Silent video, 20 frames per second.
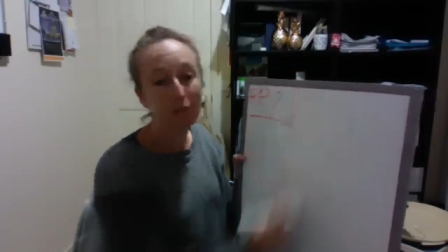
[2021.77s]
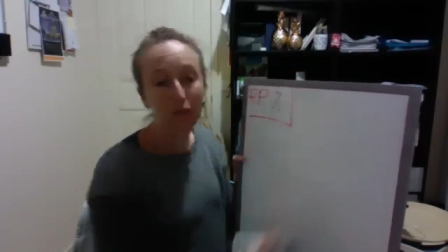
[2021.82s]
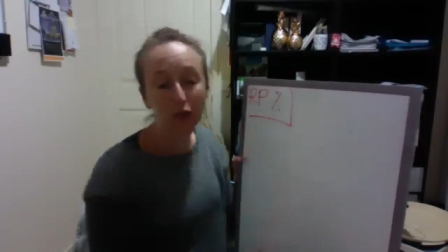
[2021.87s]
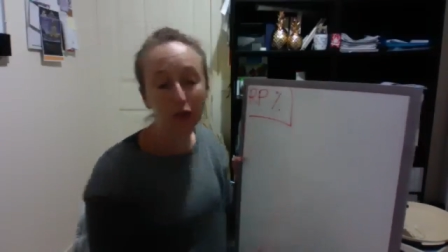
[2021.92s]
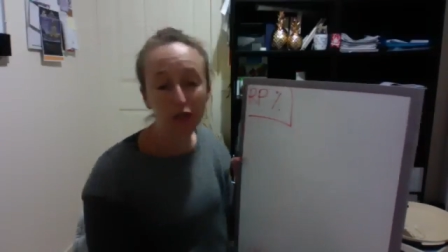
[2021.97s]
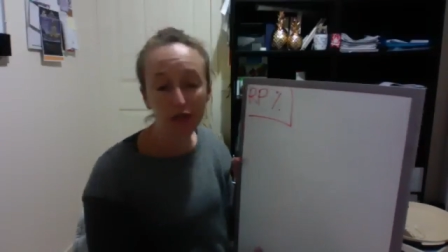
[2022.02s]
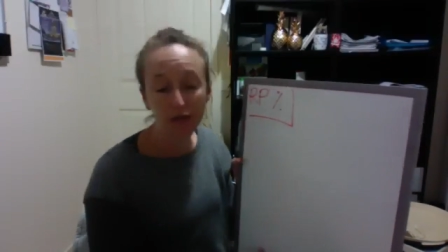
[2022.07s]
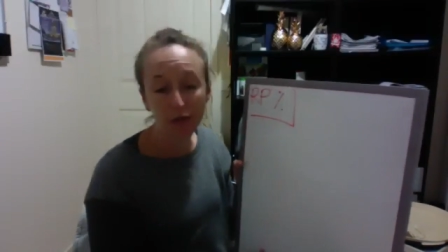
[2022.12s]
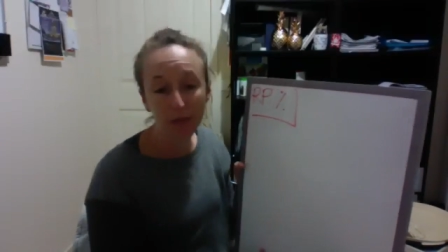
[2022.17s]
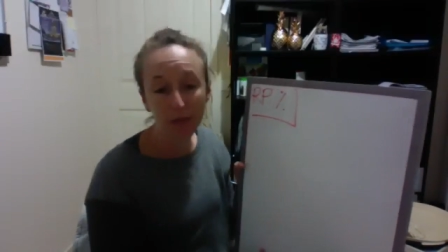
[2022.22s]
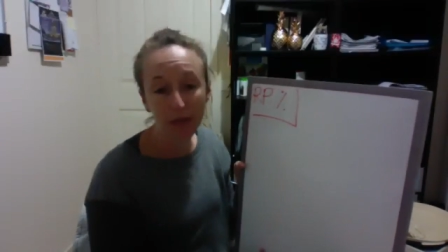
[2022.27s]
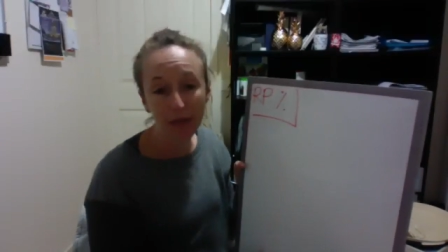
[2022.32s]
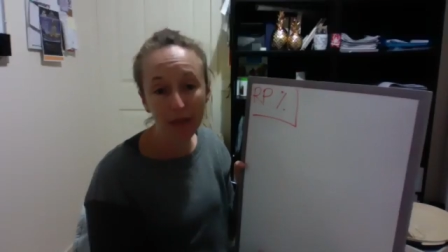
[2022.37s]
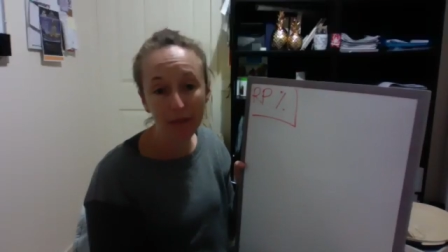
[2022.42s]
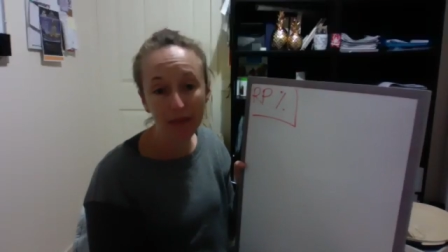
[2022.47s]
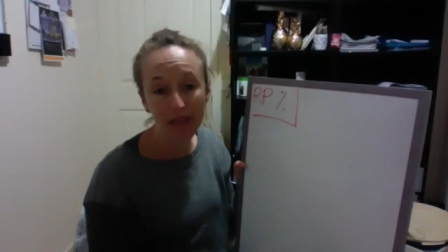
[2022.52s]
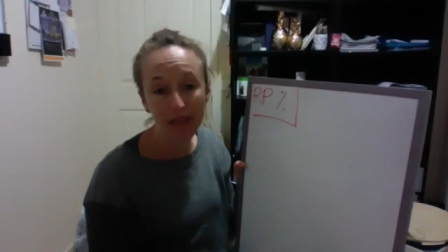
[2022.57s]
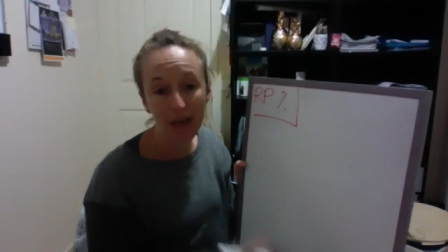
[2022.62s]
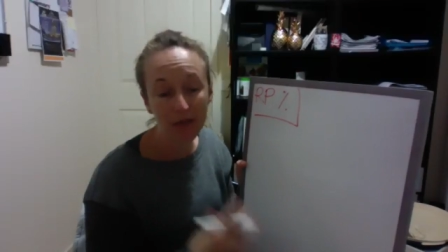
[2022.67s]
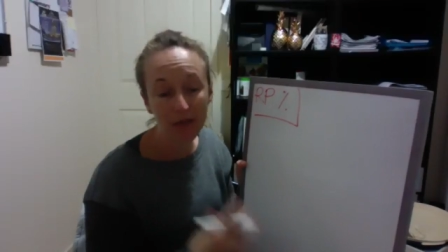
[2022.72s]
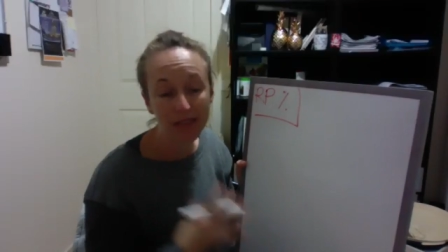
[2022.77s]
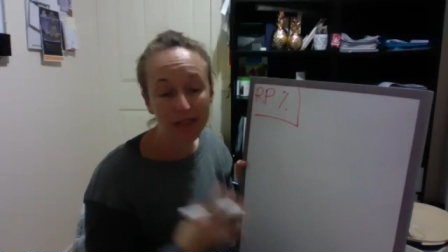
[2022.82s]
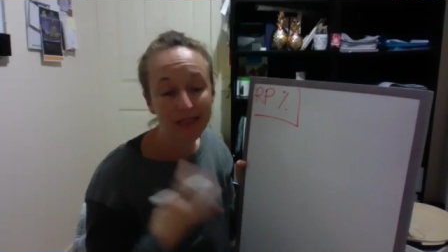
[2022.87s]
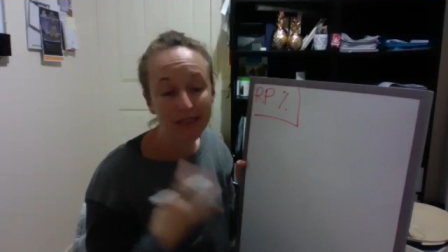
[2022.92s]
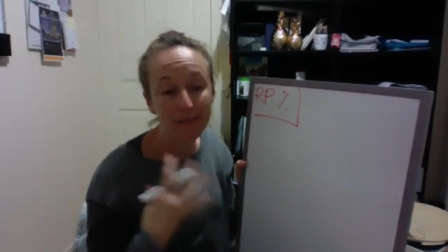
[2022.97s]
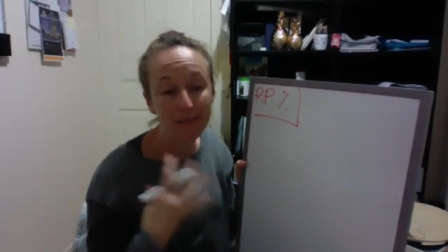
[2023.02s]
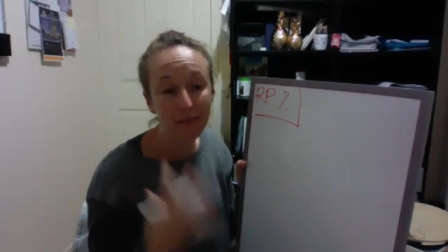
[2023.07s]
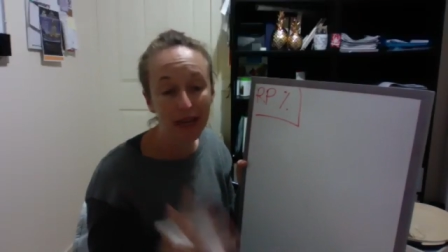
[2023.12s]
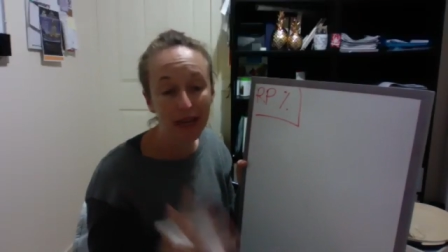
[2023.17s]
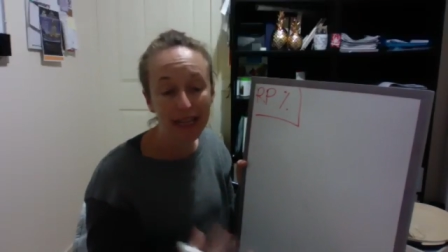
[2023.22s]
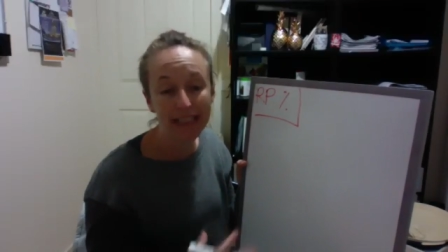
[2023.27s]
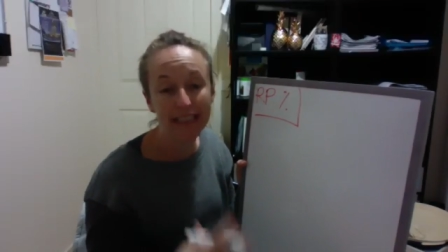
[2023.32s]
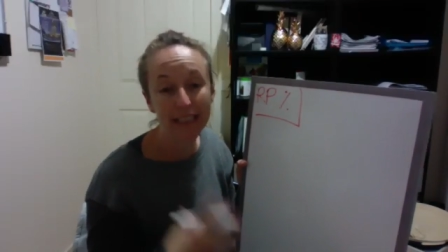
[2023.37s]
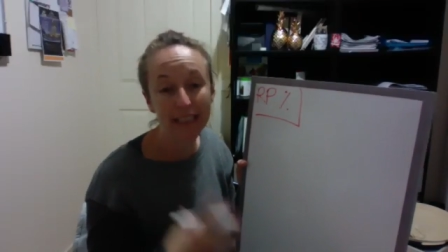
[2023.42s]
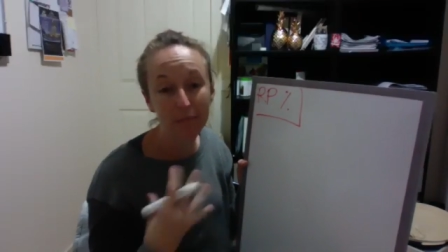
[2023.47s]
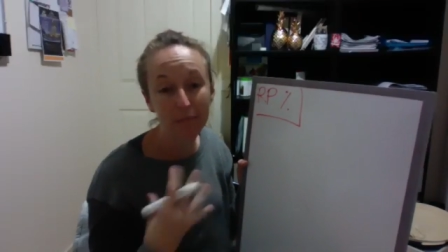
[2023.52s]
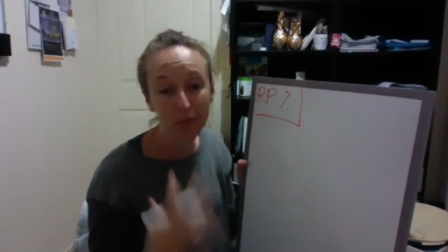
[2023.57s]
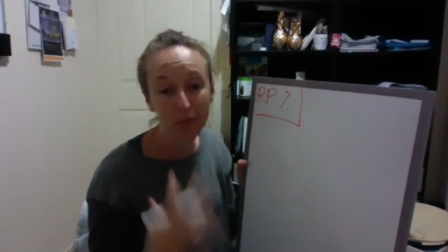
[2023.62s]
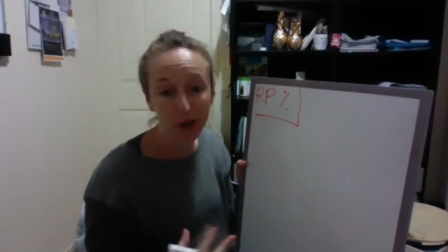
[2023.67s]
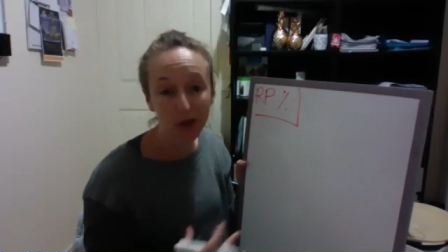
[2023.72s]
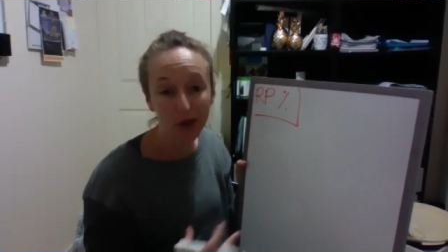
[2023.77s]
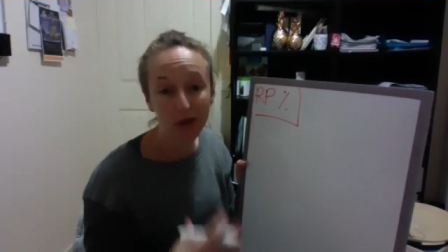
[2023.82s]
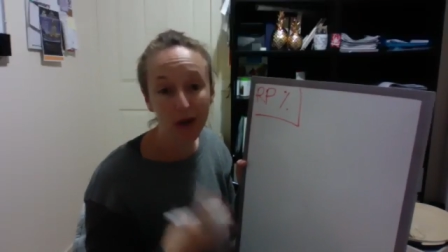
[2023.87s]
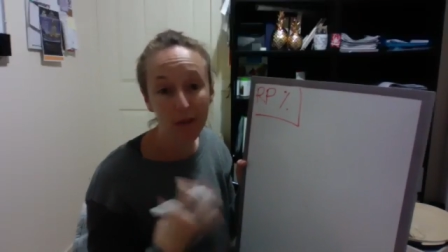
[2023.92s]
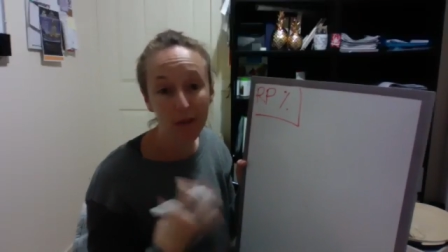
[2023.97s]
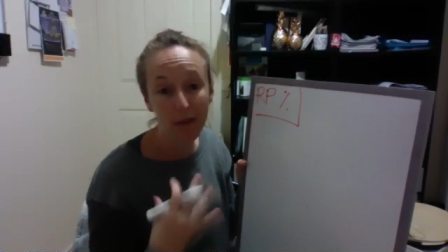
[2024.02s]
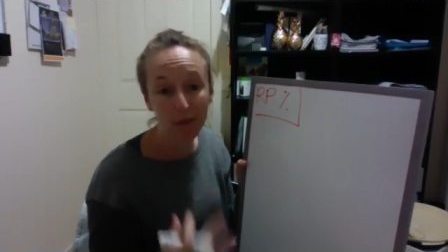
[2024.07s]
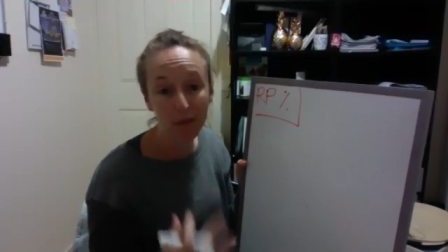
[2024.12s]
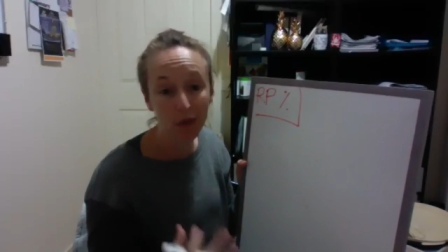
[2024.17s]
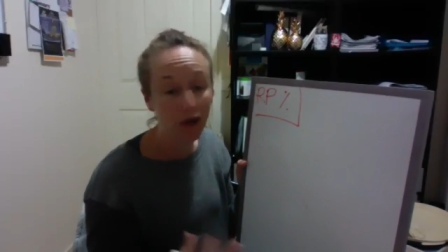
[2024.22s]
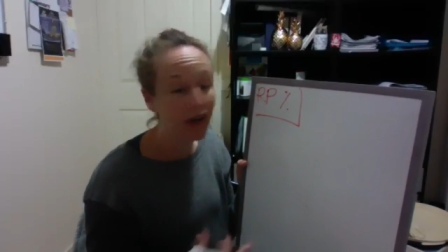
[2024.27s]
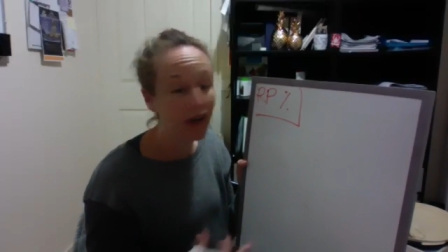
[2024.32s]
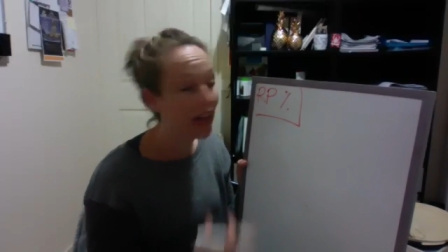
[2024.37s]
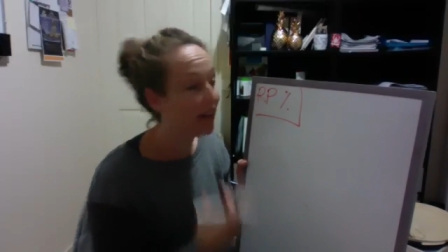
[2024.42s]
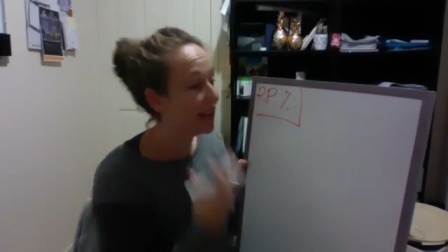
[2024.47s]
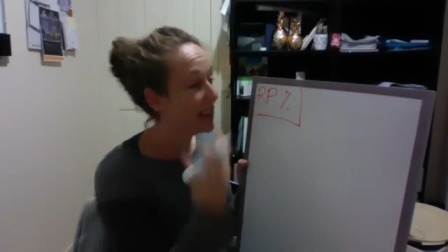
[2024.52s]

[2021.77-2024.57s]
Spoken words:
beautiful people up with this amazing program and product.